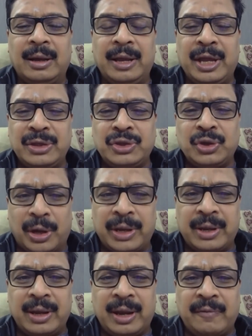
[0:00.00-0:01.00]
enjoy
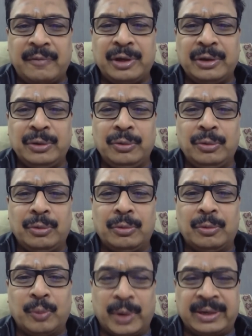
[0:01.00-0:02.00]
after
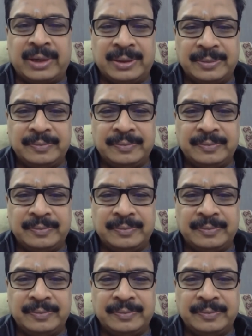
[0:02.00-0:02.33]
you work.